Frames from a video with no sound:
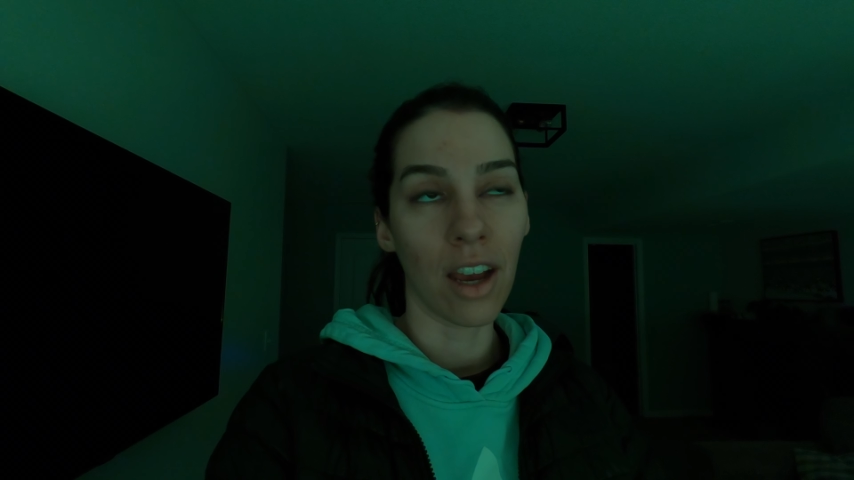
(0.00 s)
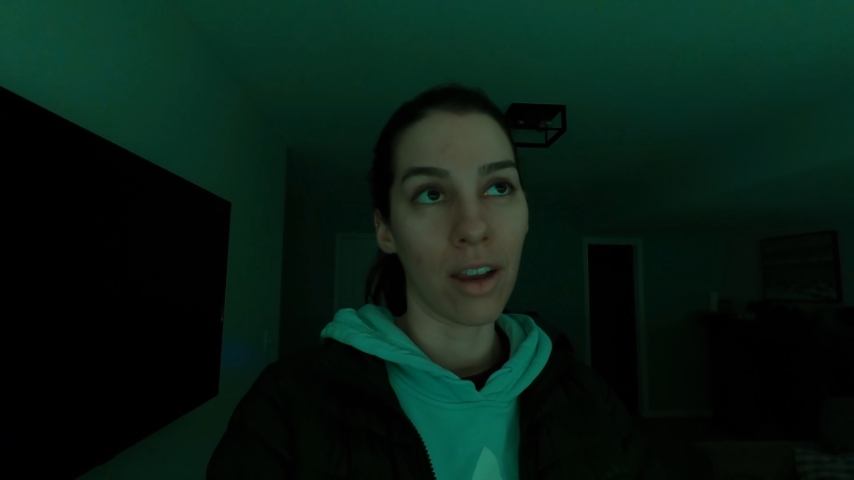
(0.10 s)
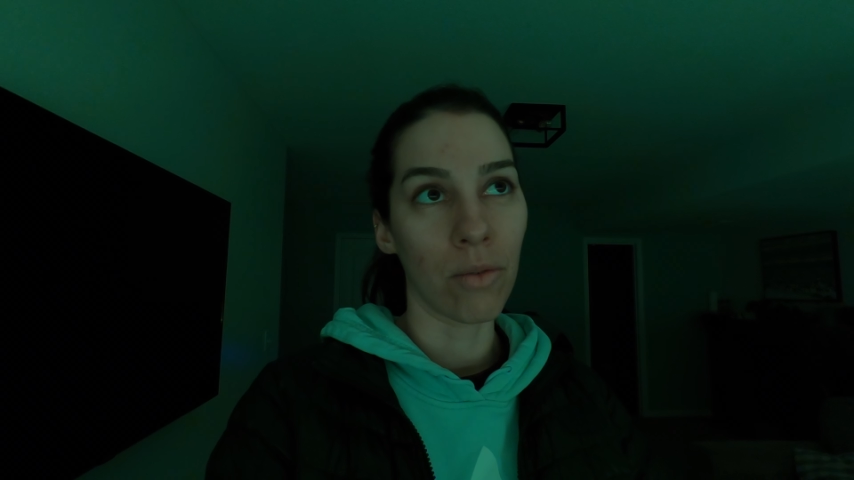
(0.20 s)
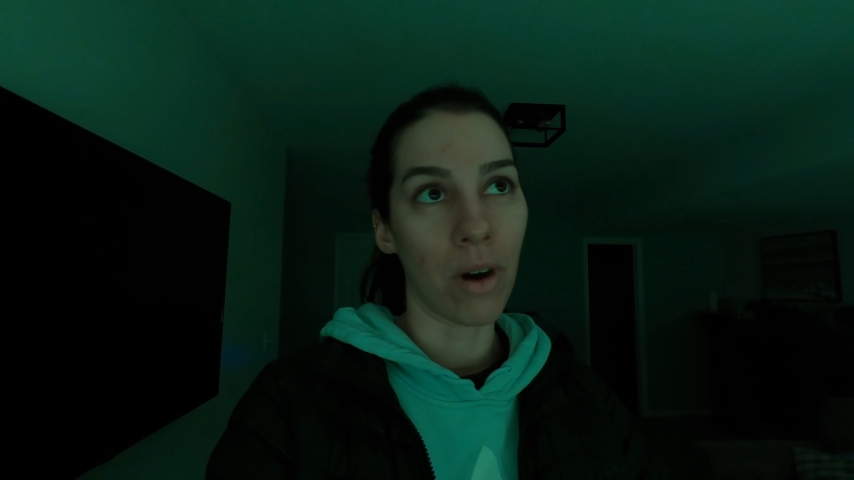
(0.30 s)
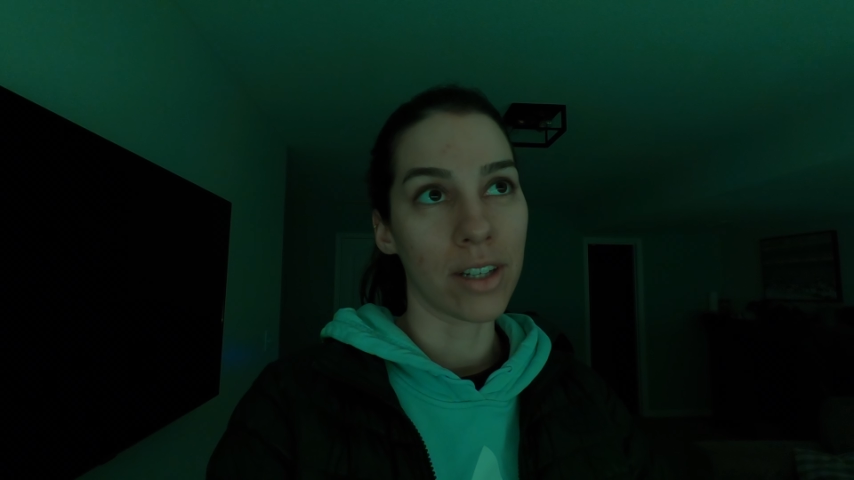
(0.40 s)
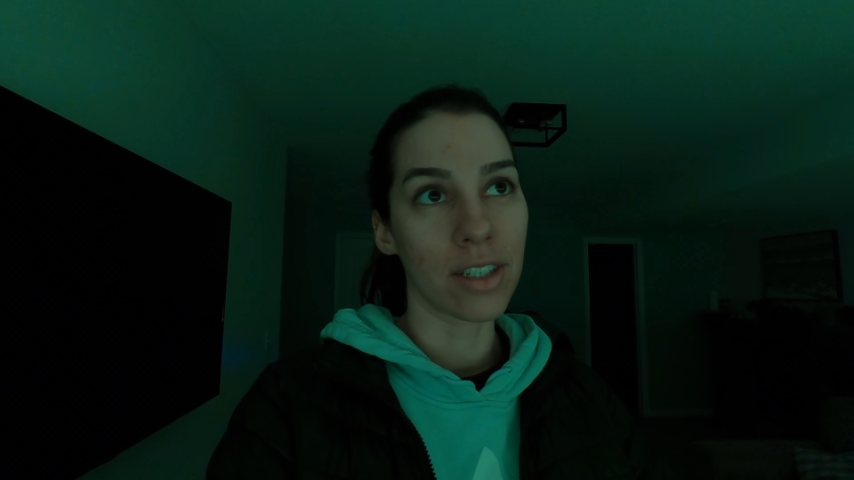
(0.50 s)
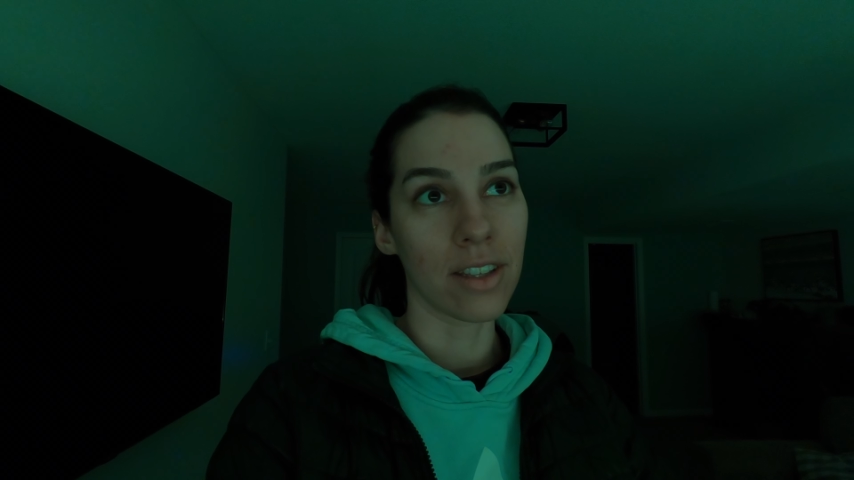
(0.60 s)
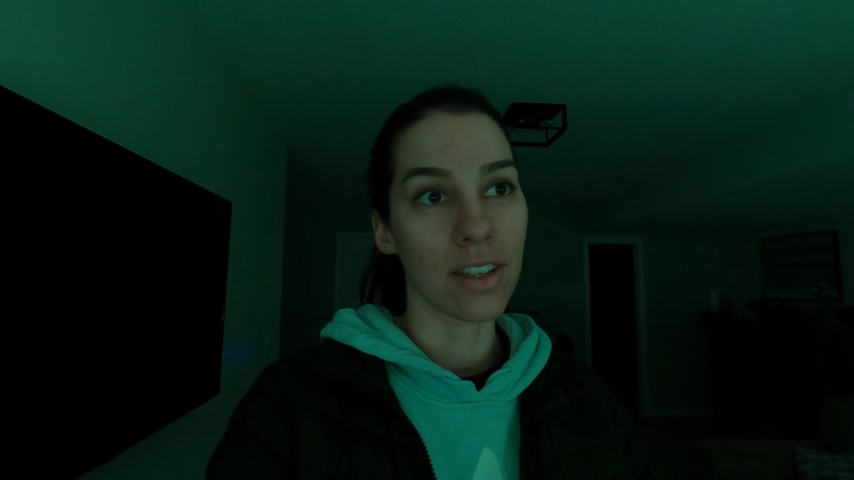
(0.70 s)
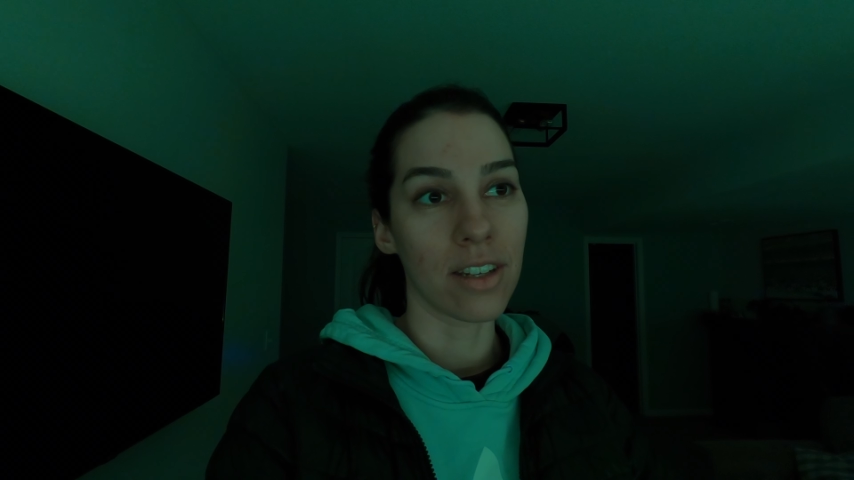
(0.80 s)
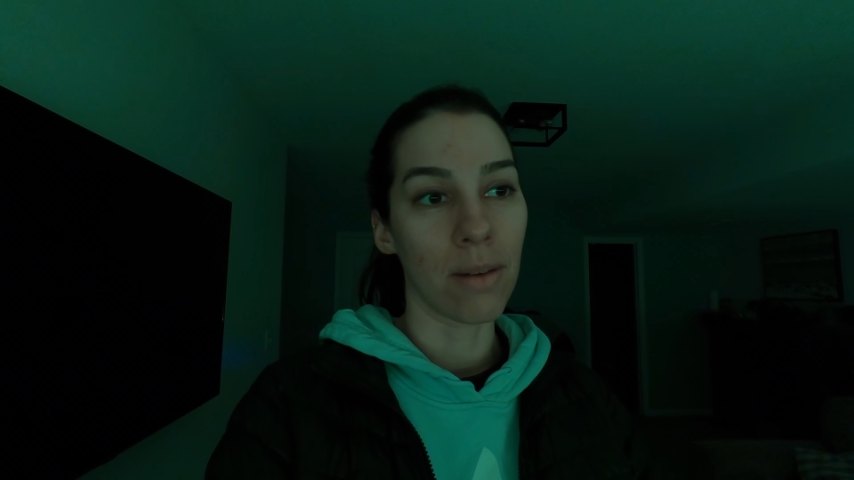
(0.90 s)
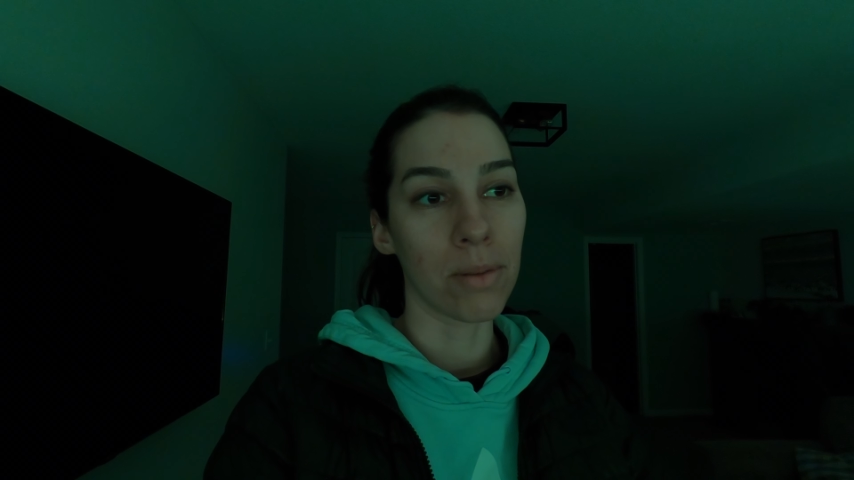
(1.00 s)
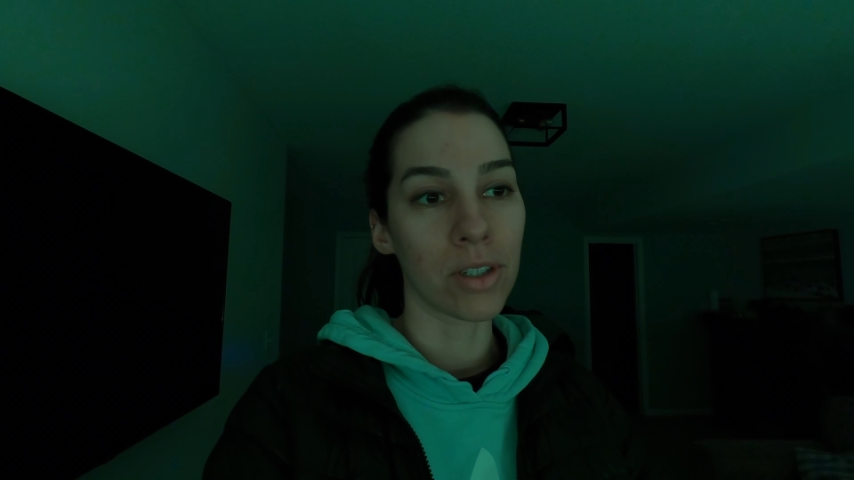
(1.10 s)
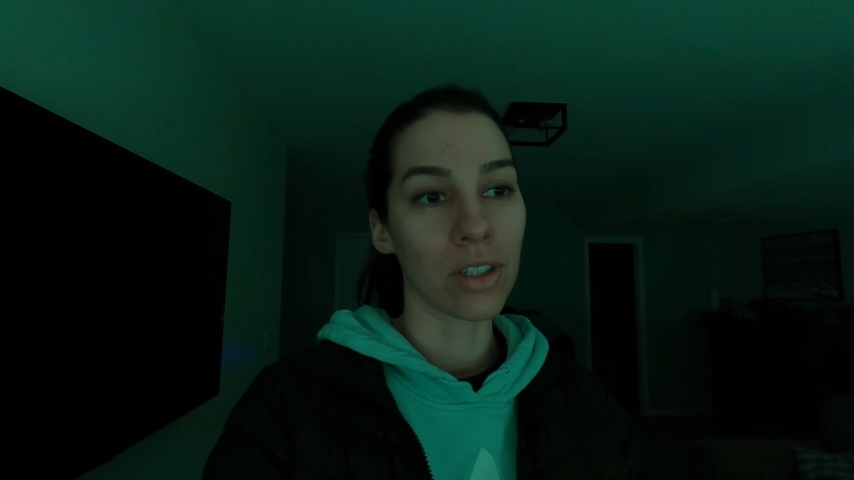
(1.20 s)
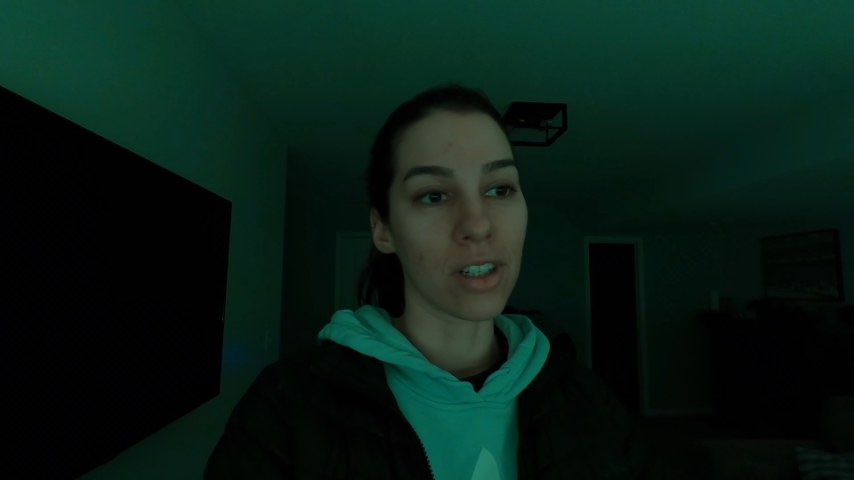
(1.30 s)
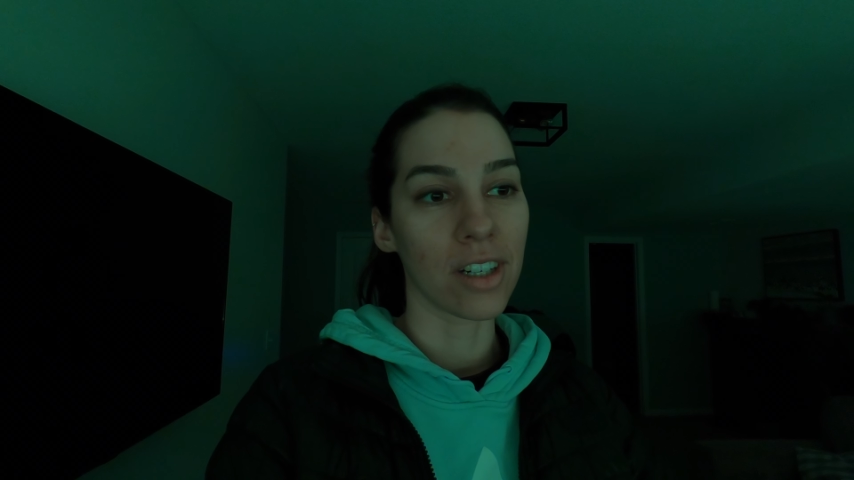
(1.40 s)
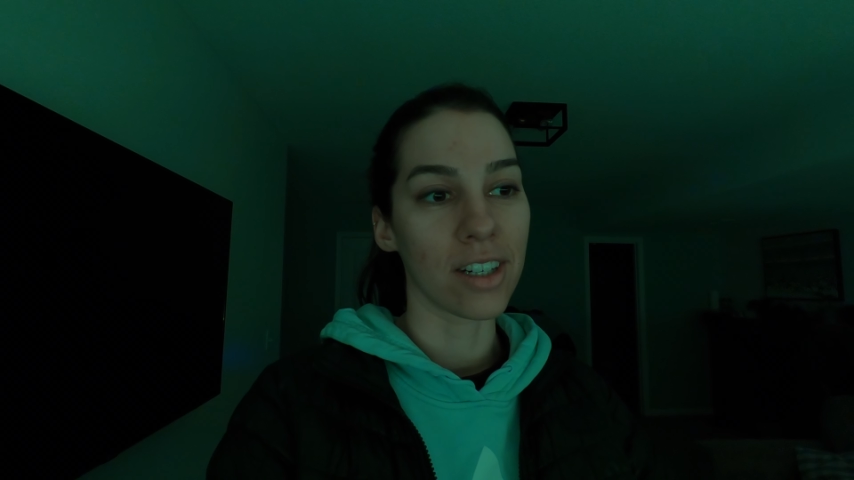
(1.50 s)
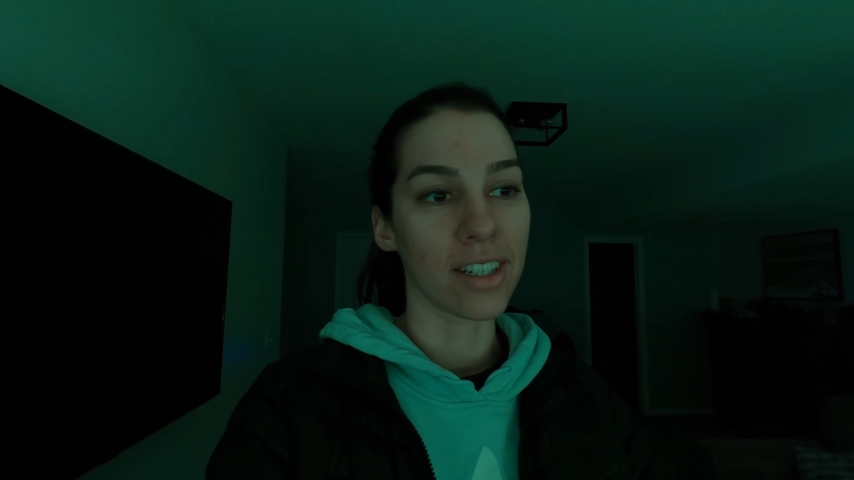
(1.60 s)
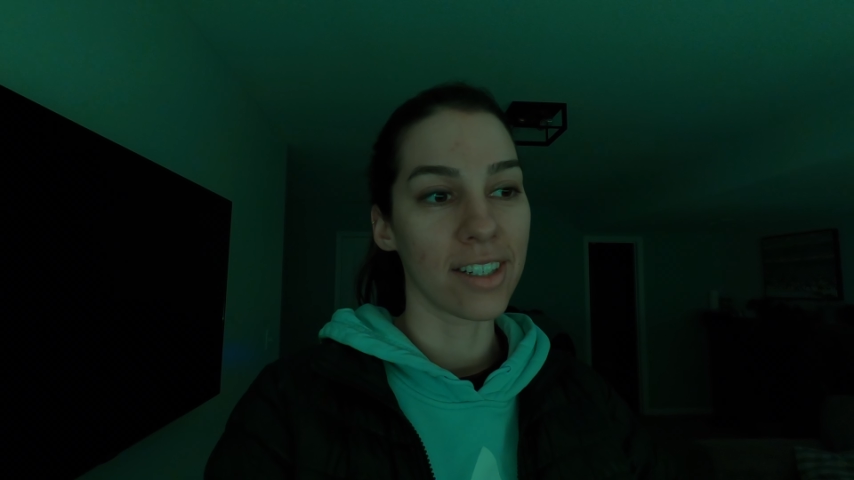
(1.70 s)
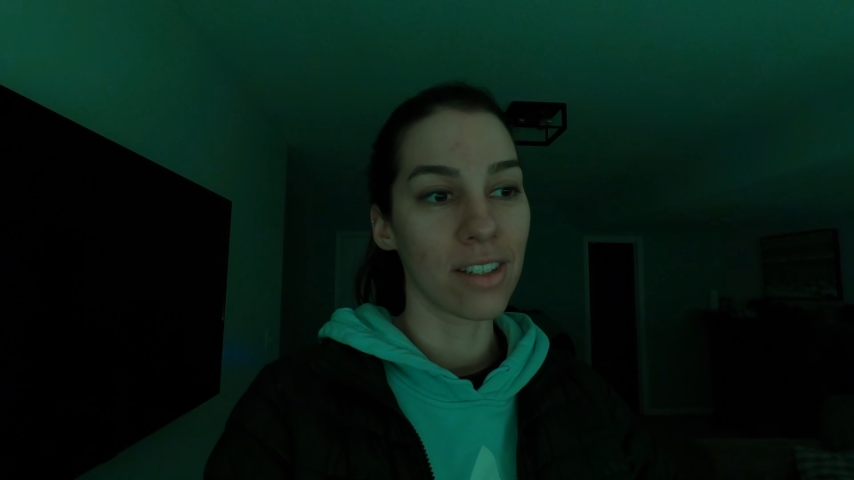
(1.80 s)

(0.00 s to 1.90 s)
I watched the temperature